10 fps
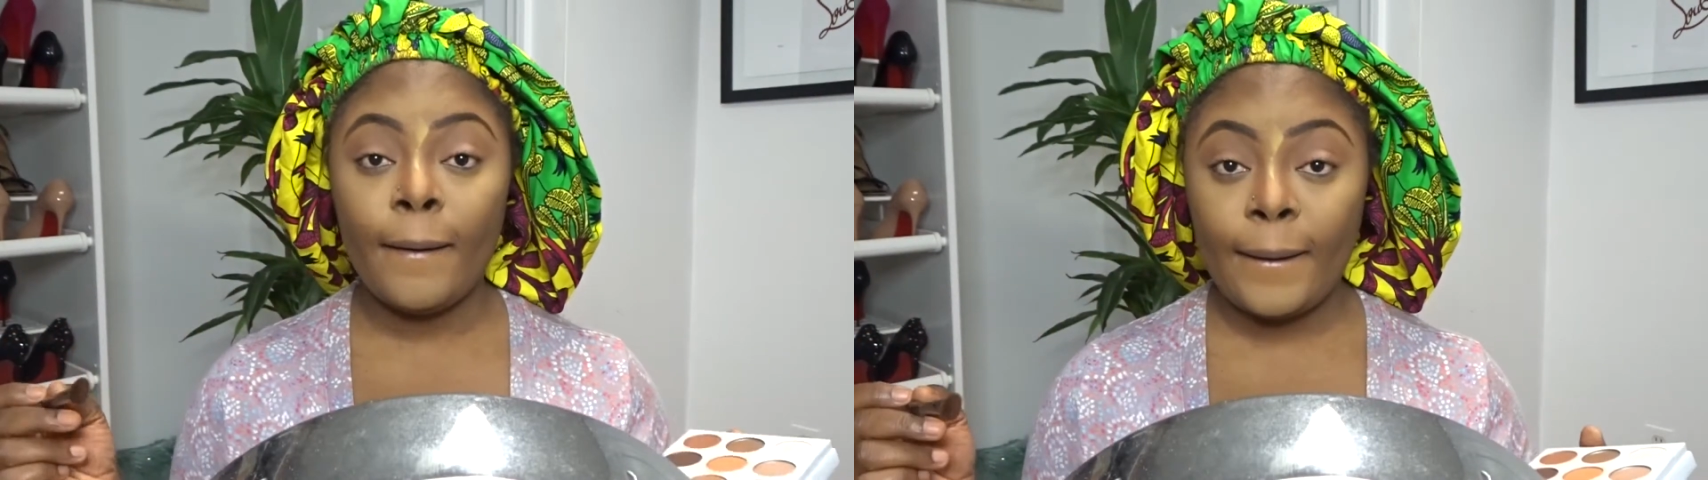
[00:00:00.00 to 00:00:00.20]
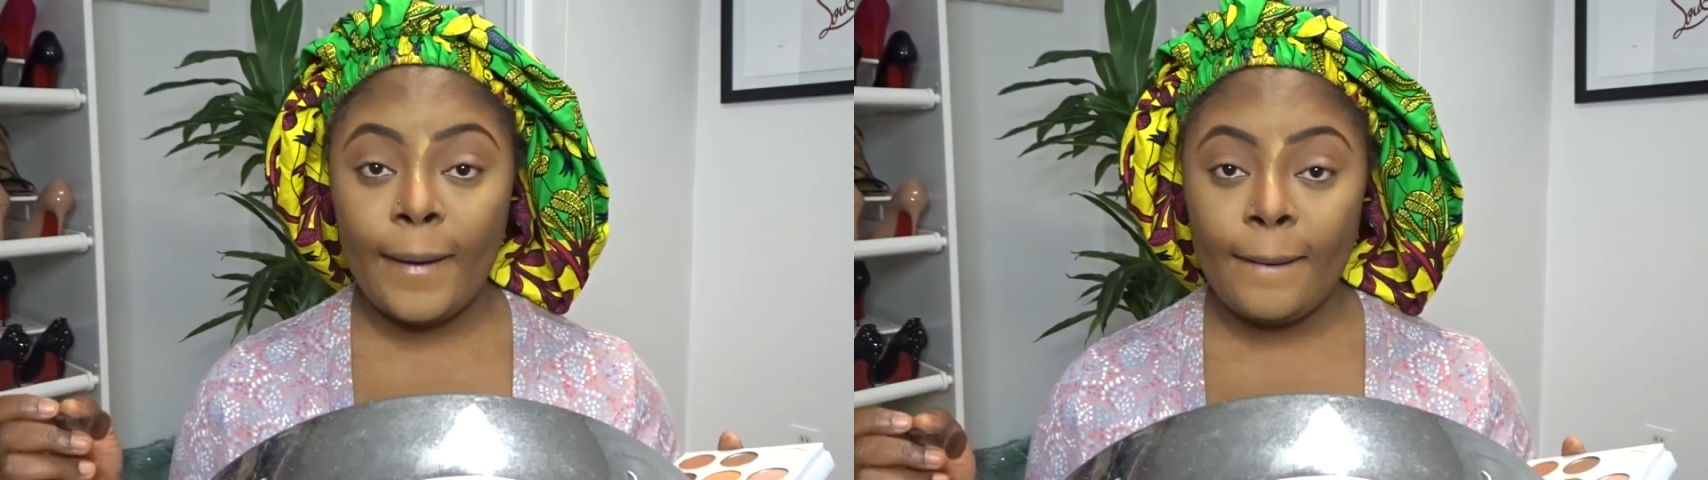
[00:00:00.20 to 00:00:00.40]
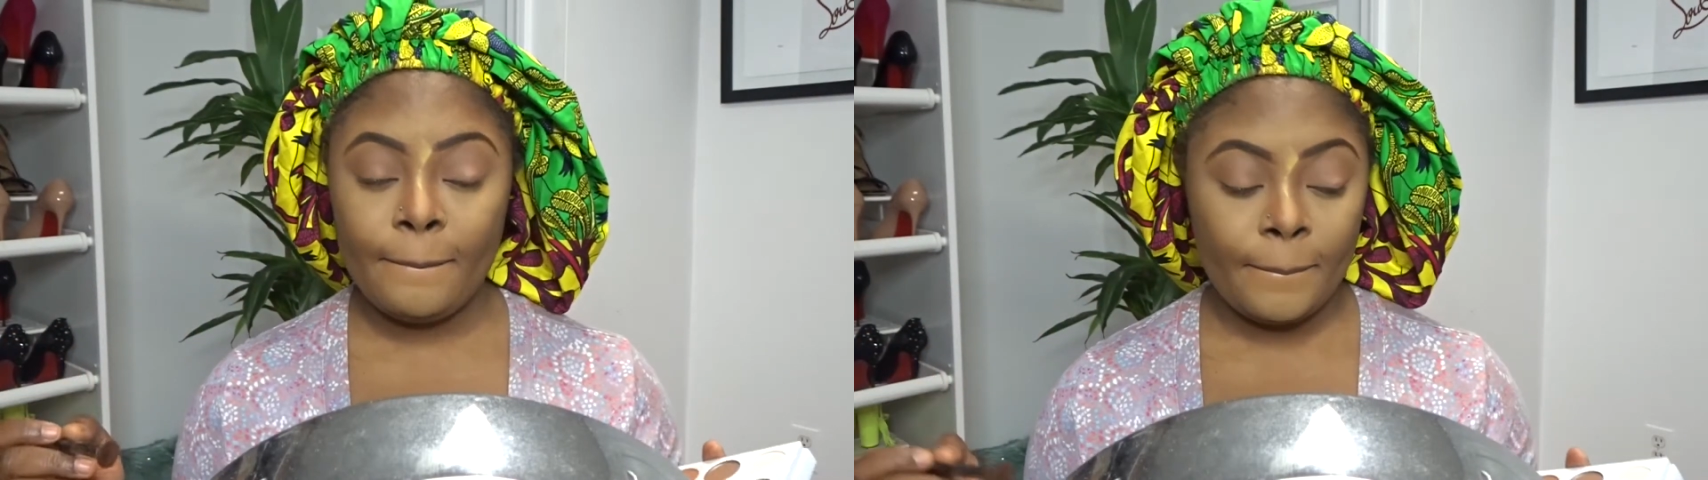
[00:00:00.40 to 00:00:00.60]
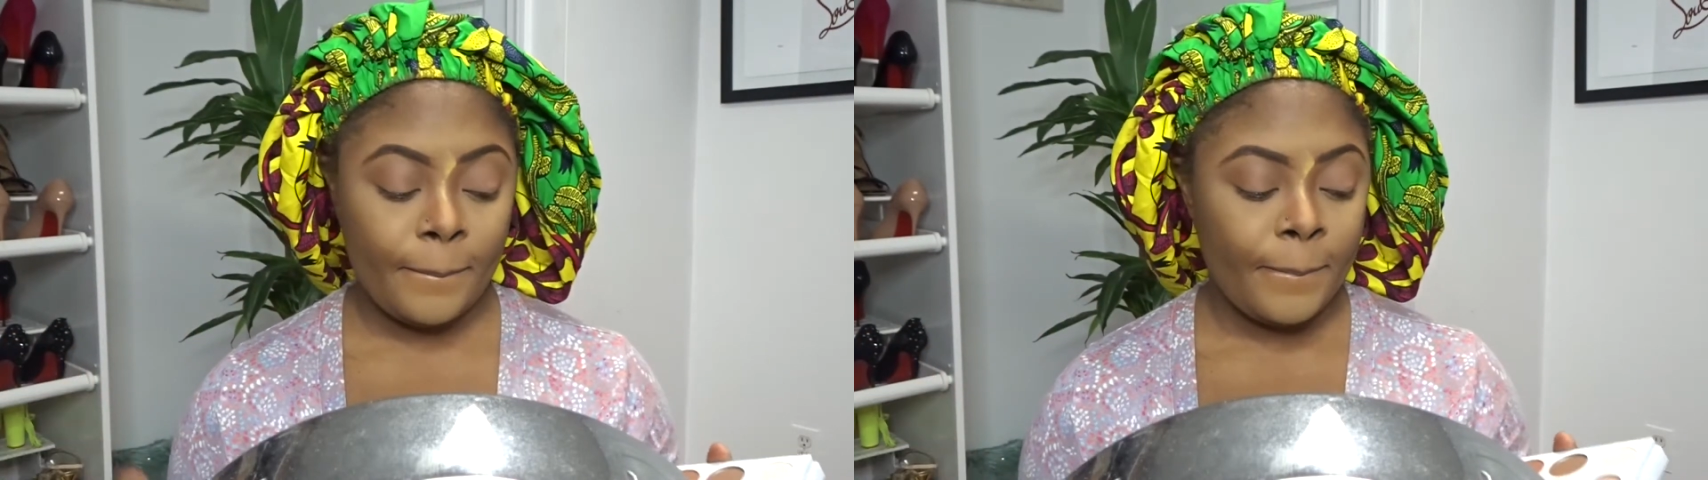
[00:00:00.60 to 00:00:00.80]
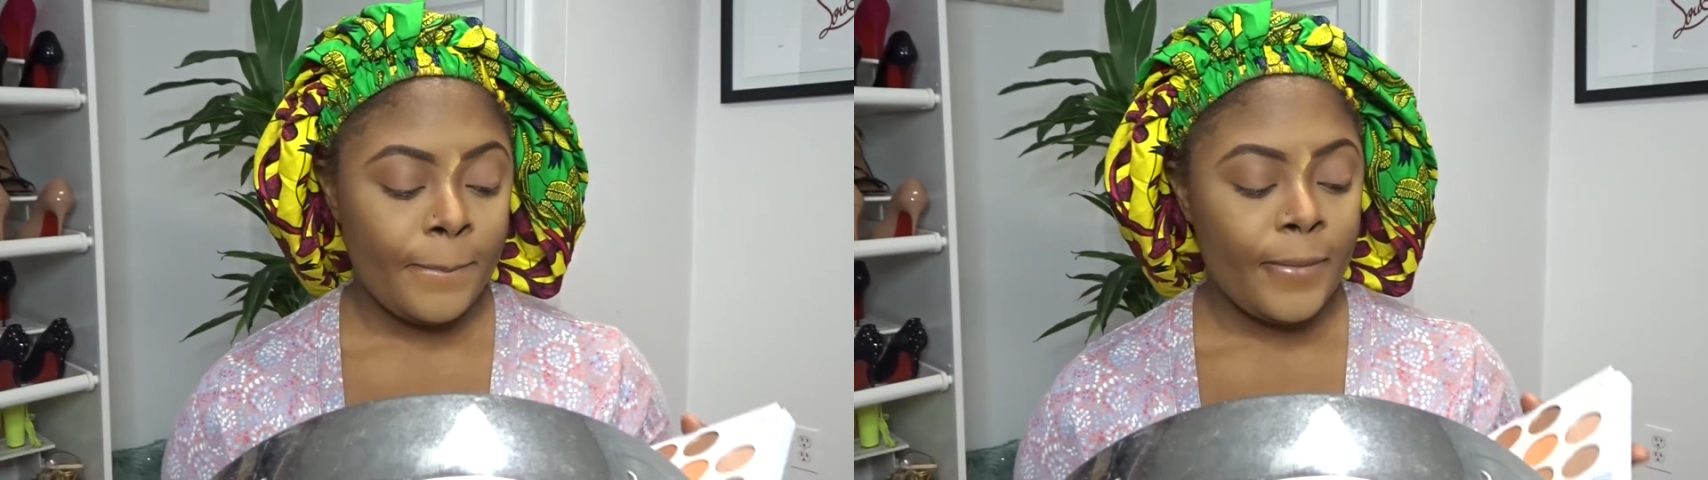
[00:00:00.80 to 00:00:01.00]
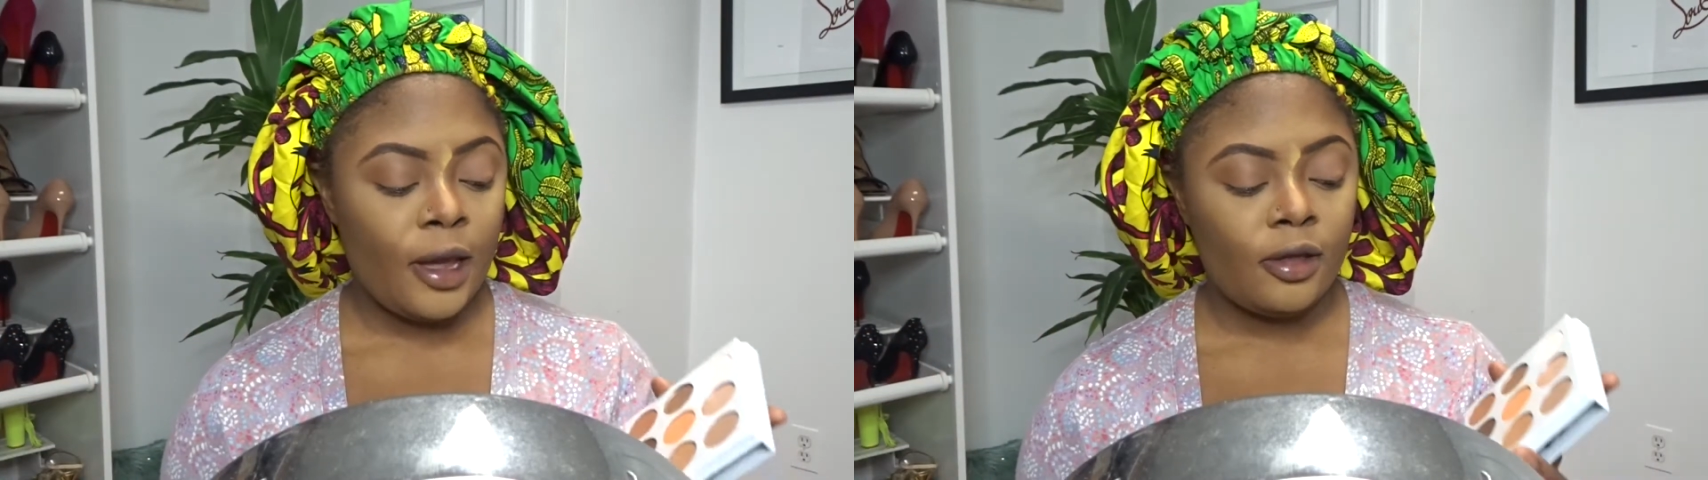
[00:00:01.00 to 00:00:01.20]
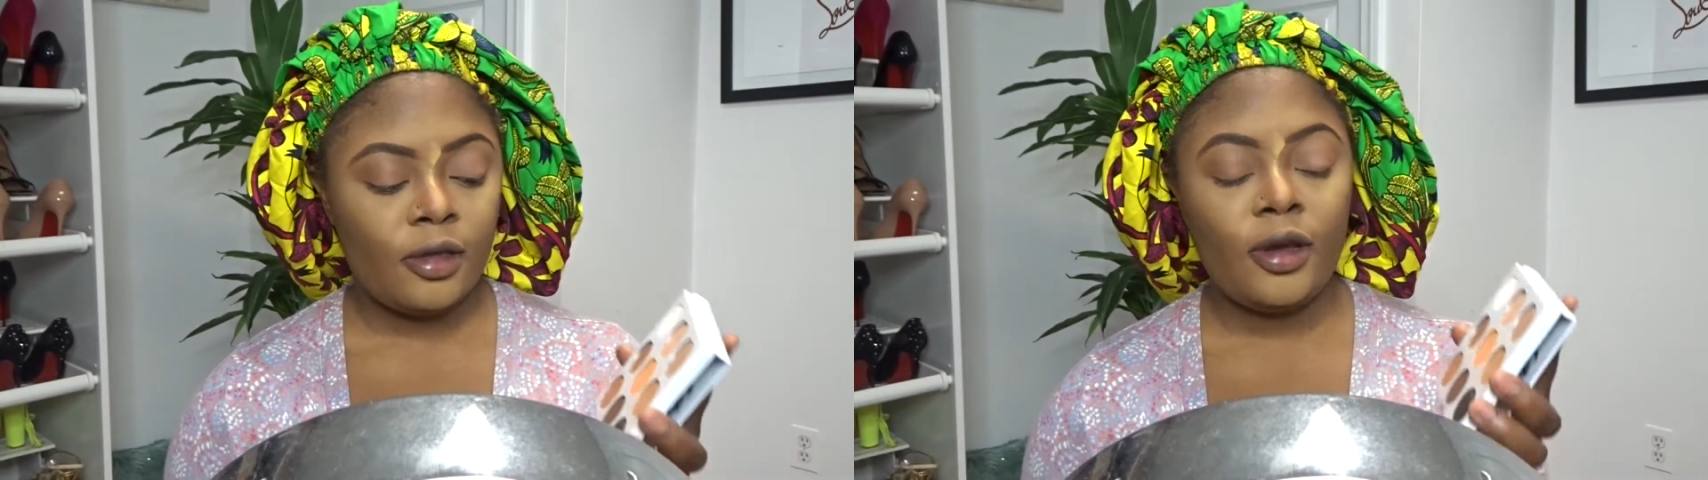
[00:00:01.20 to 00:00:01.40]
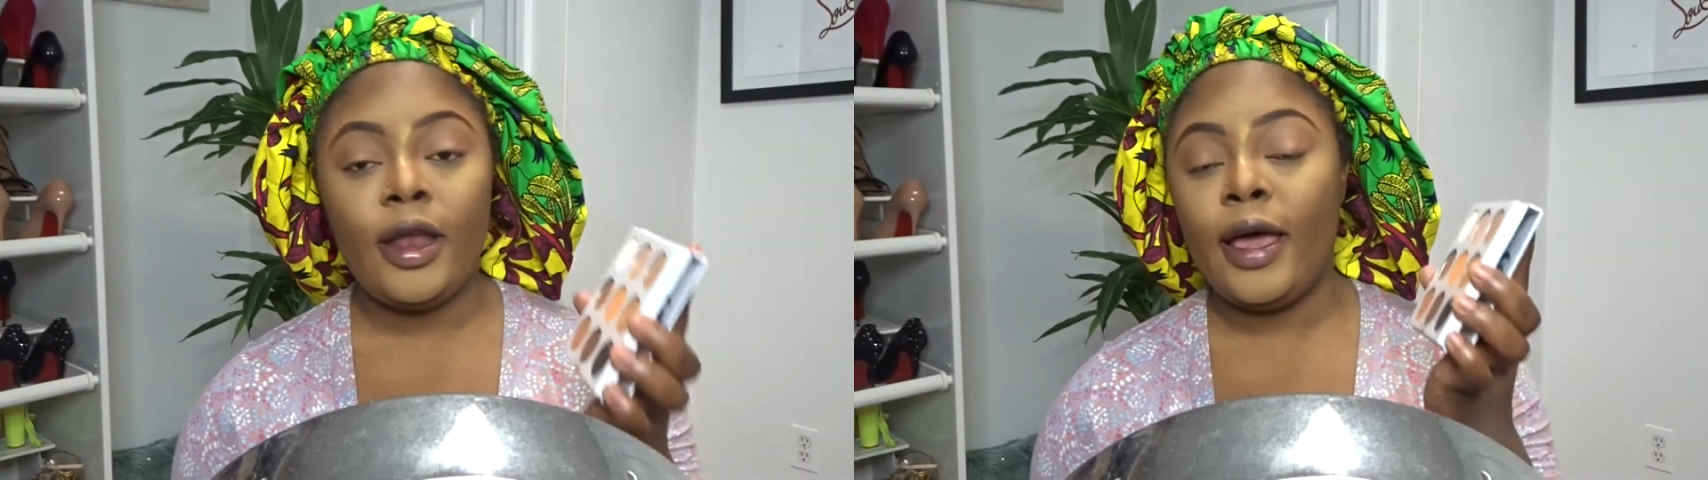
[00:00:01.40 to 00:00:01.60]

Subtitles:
Okay, so